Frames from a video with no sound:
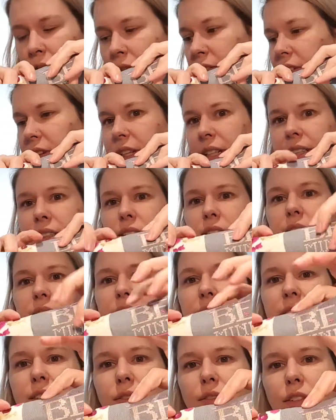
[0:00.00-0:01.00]
these. So
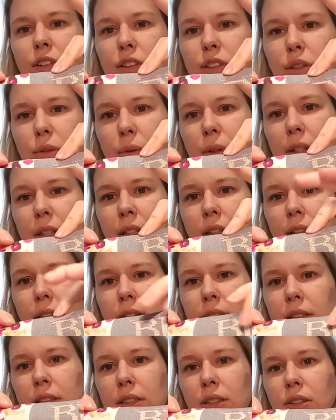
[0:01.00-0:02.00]
this is the first one.
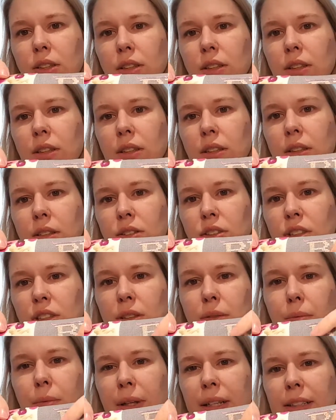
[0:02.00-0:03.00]
This took
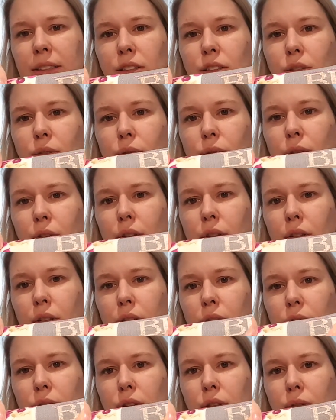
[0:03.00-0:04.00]
just like
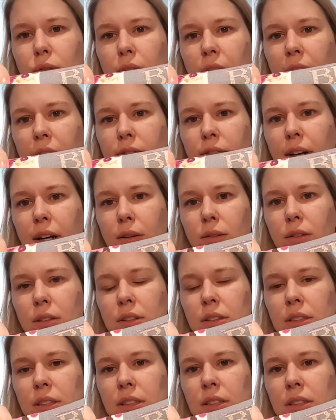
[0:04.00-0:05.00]
2.5
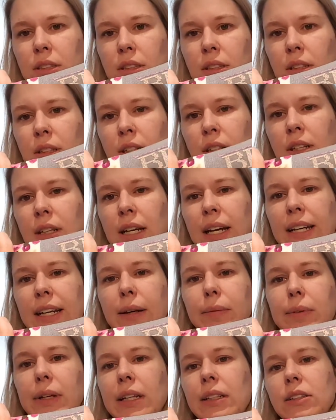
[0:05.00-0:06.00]
hours. I
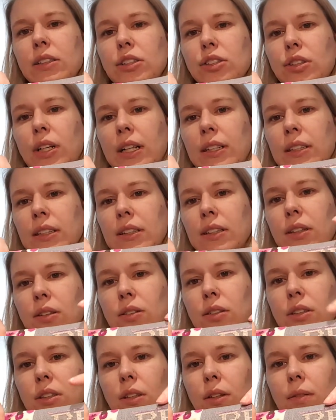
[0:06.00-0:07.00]
kept getting distracted
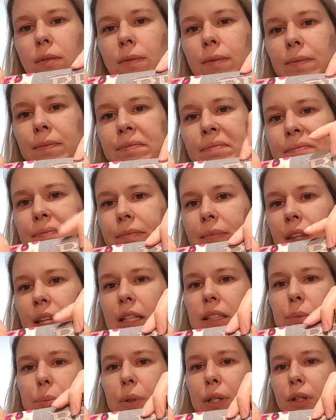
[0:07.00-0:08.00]
though, so
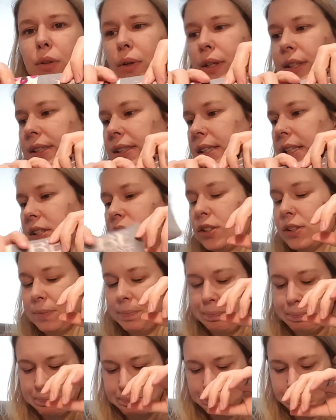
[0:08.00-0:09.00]
it was a pretty quick stitch.
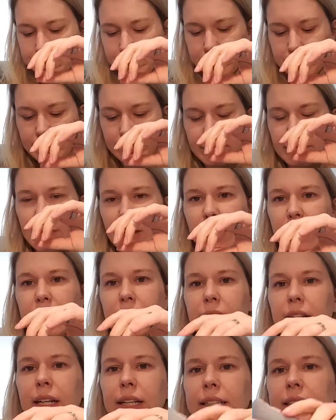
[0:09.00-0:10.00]
And
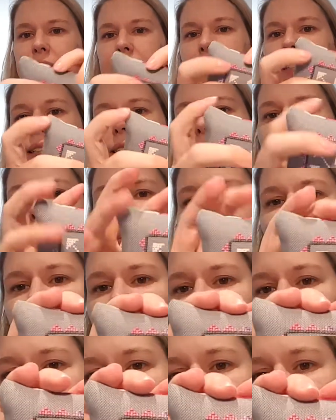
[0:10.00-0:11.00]
then I did this
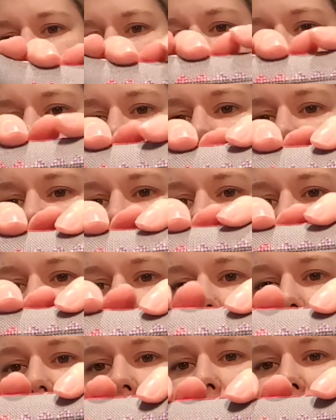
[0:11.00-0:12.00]
one,
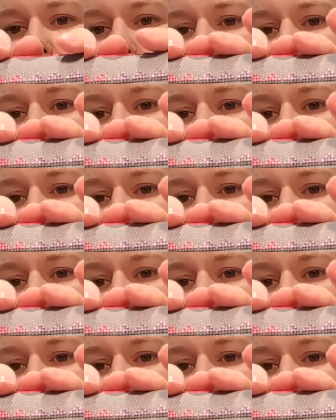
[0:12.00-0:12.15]
also